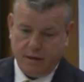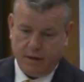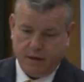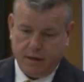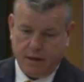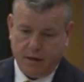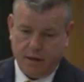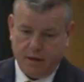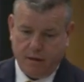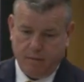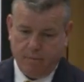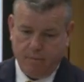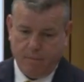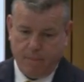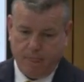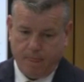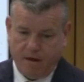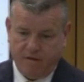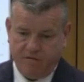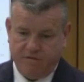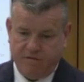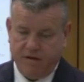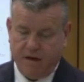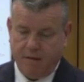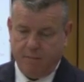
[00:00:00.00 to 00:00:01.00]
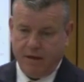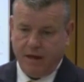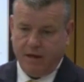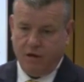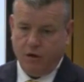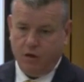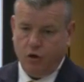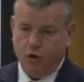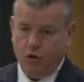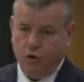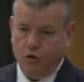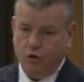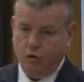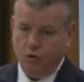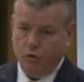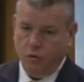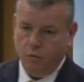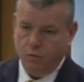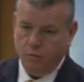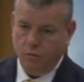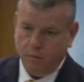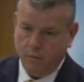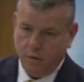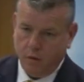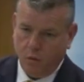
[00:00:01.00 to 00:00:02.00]
A family who
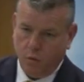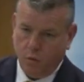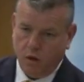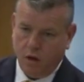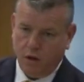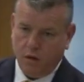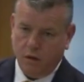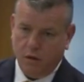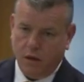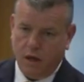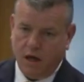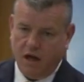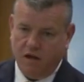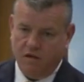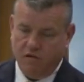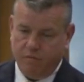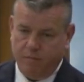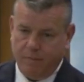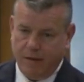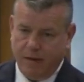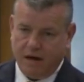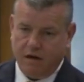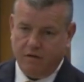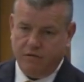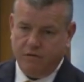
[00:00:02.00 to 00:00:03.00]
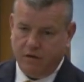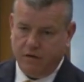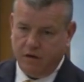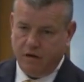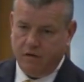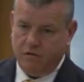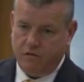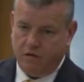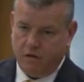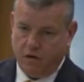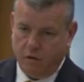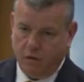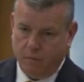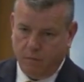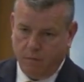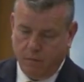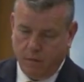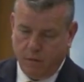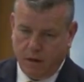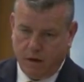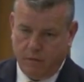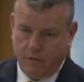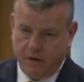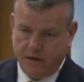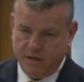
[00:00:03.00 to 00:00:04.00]
will have benefited
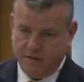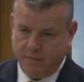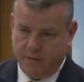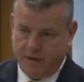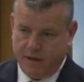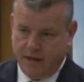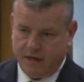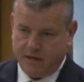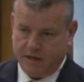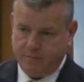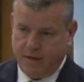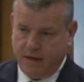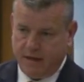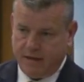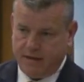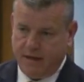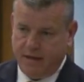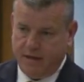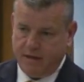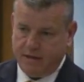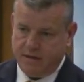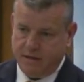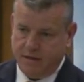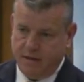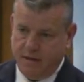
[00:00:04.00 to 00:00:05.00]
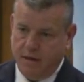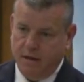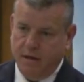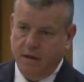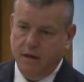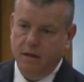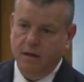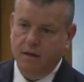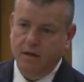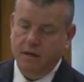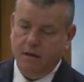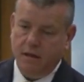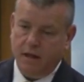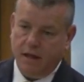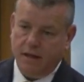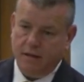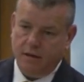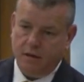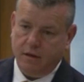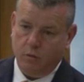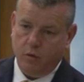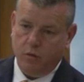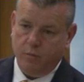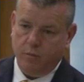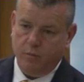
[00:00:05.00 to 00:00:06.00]
from a reasonable expectation that
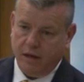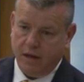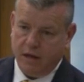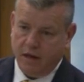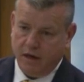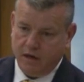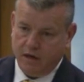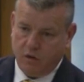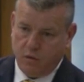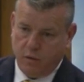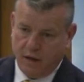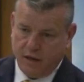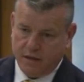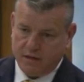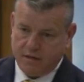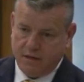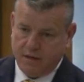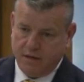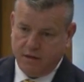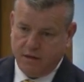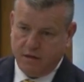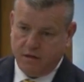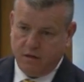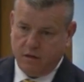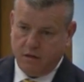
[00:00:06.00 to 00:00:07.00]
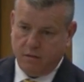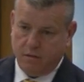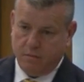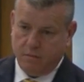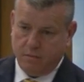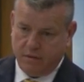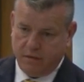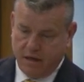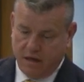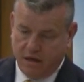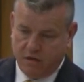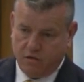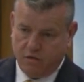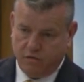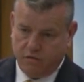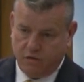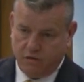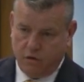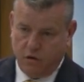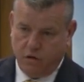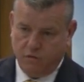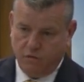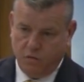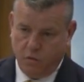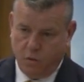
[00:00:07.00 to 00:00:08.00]
there would be an inquest into the death of
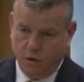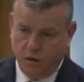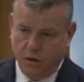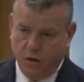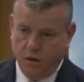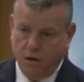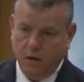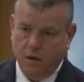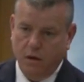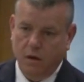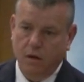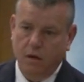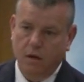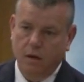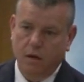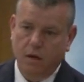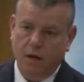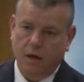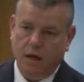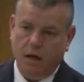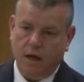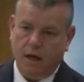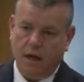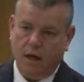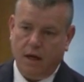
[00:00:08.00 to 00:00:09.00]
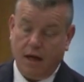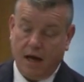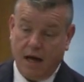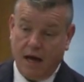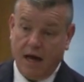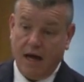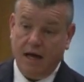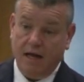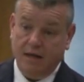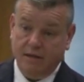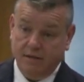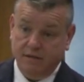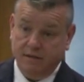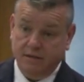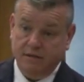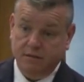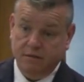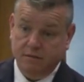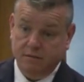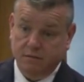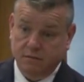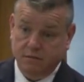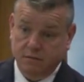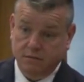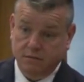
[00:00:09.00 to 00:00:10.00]
their loved one has